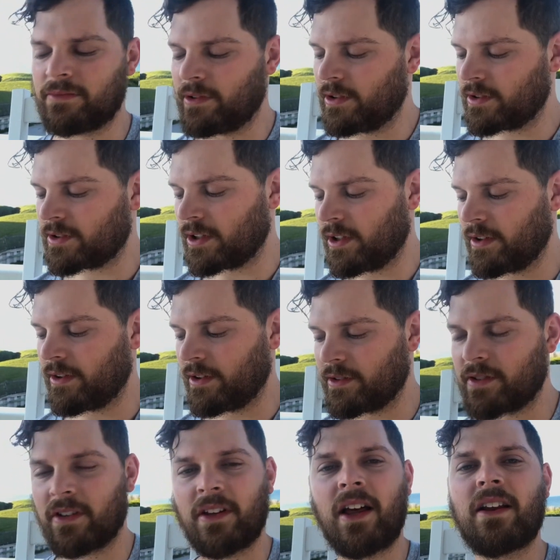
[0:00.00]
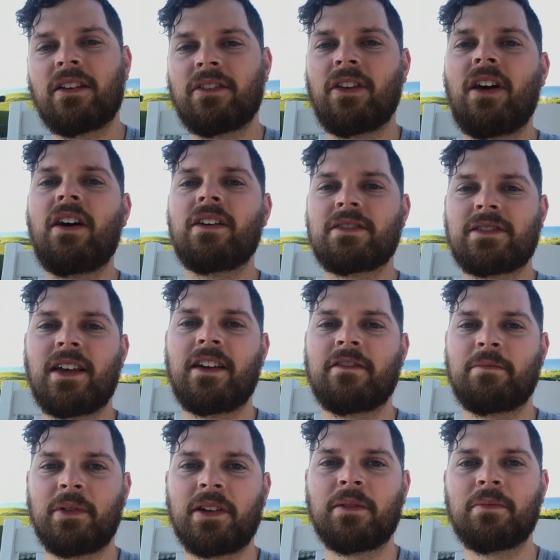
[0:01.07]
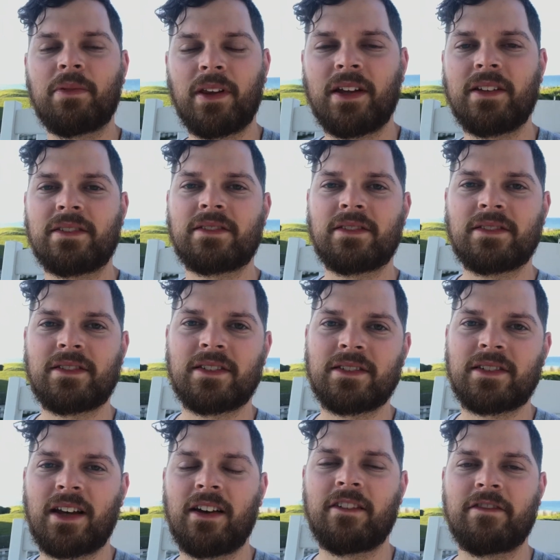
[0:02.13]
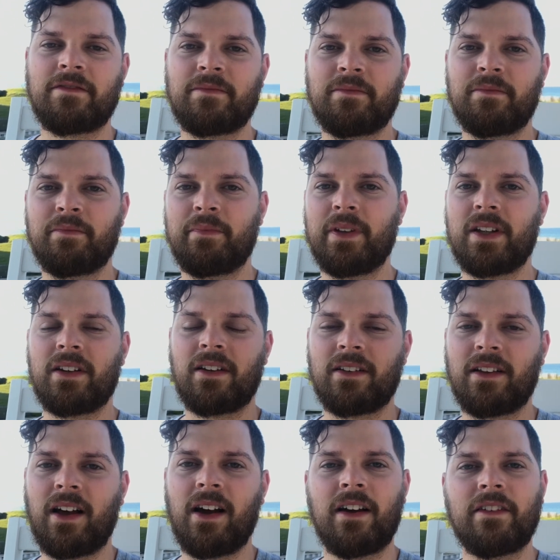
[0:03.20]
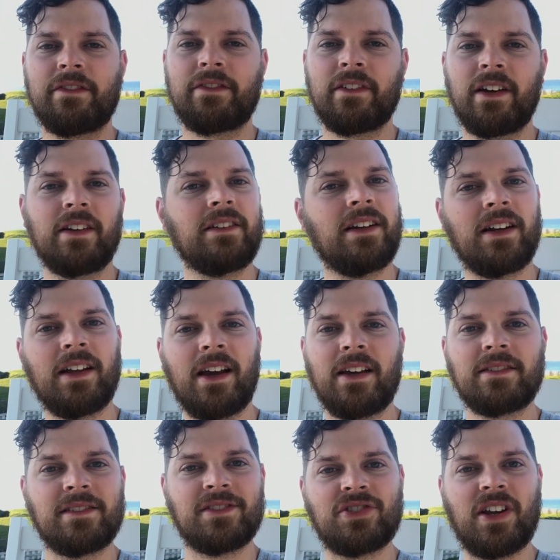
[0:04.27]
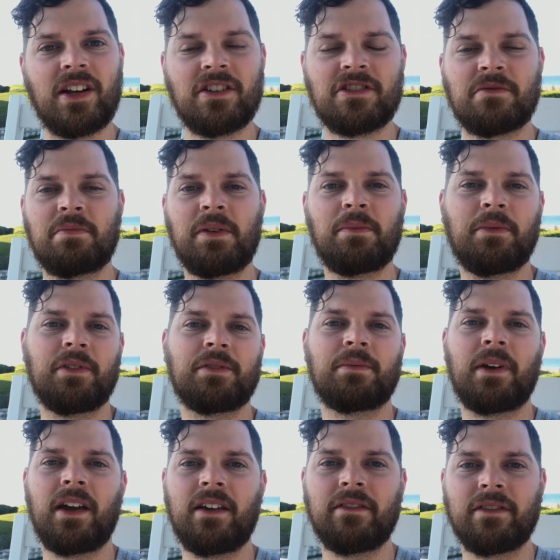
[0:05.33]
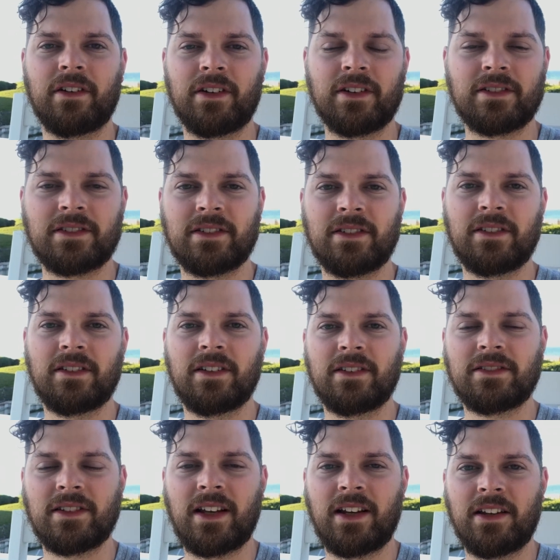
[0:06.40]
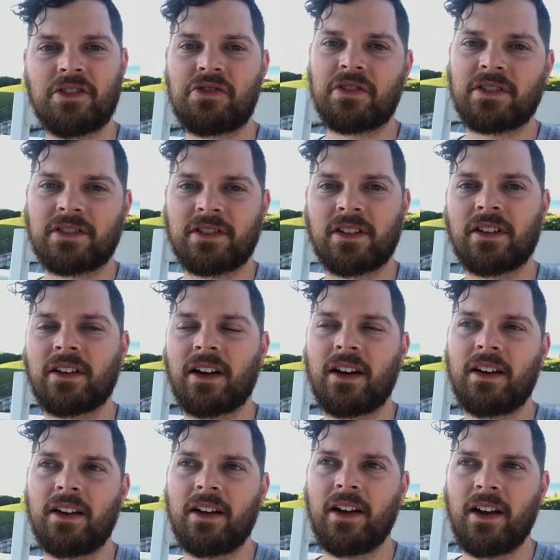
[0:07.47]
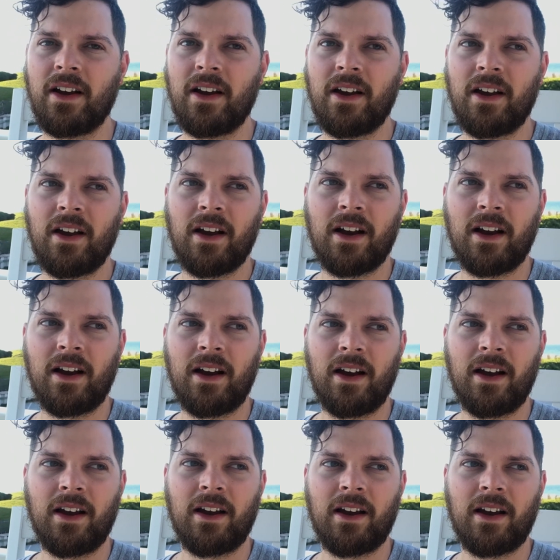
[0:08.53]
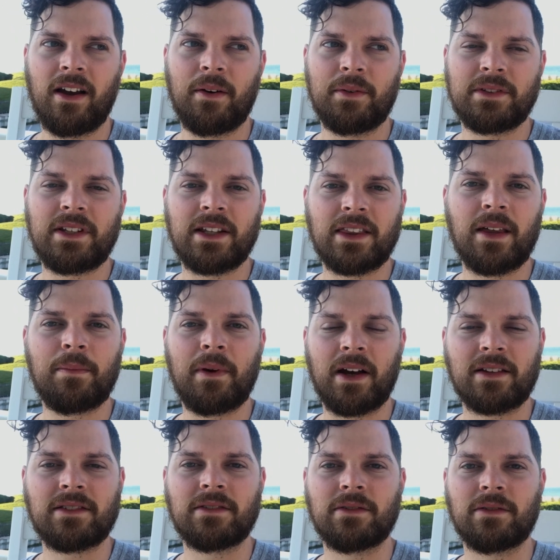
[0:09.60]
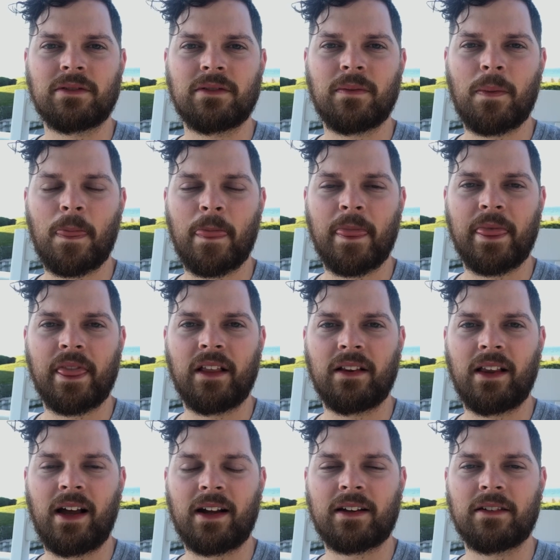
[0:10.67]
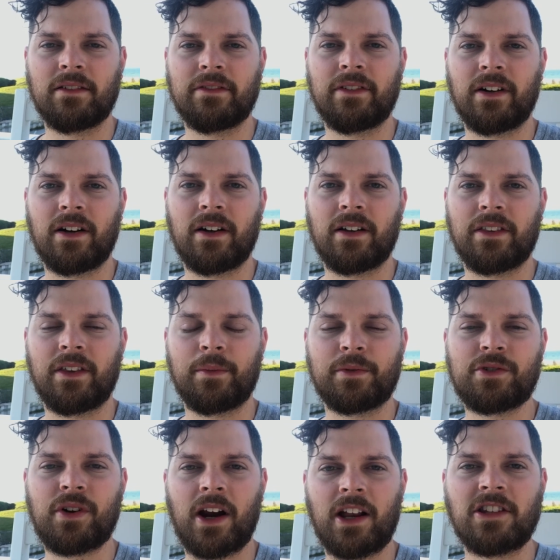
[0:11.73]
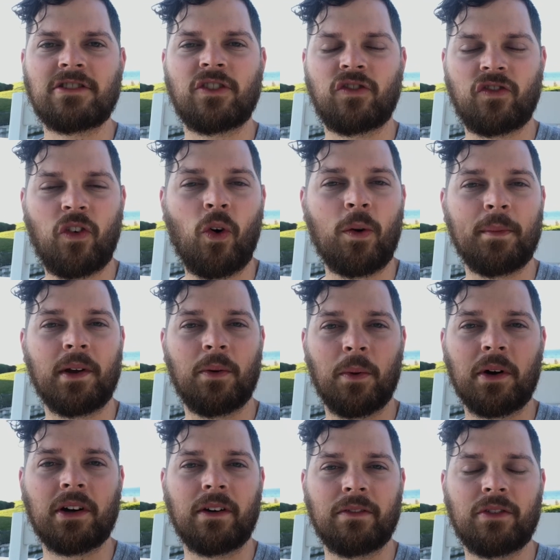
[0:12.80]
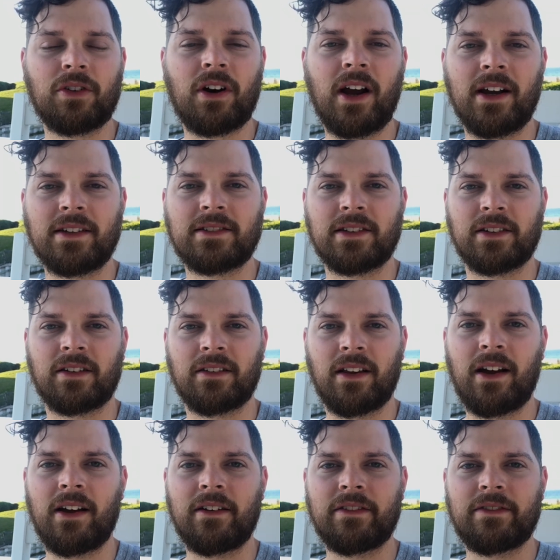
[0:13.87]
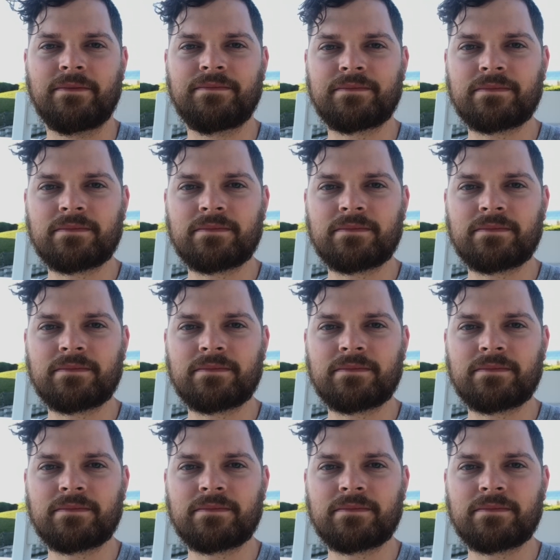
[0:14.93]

there's a lot of laws that have been in place since I've been alive, and yet it hasn't changed people's behavior. Isn't that interesting? I would take that back to the lack of the transforming work of Christ in their life.